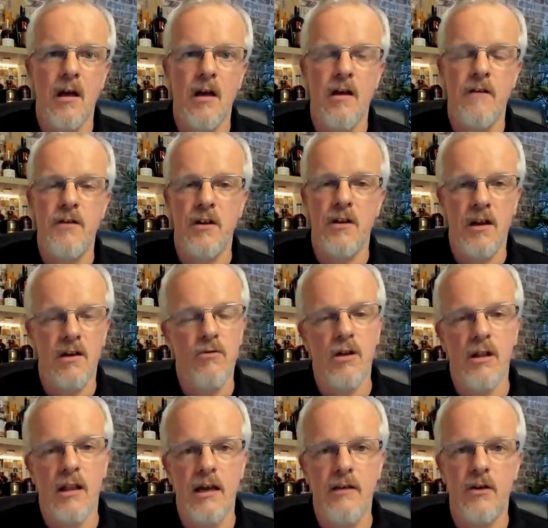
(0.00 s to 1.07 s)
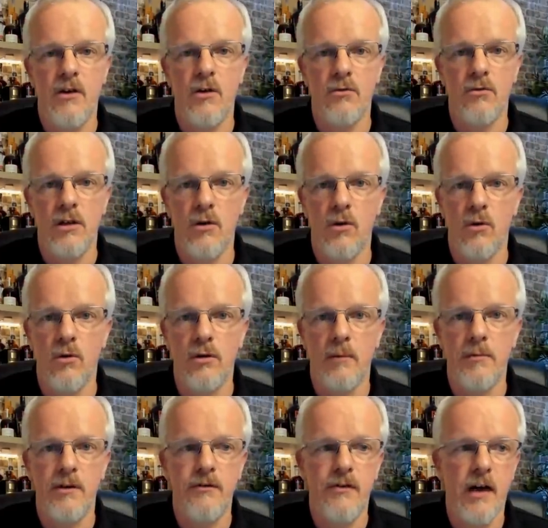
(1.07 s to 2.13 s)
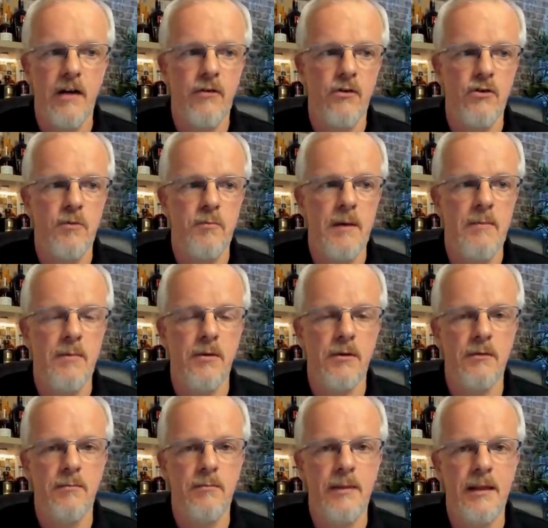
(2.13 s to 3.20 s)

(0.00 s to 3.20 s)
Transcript: if you're there in real life, it can only hold up to 500 people,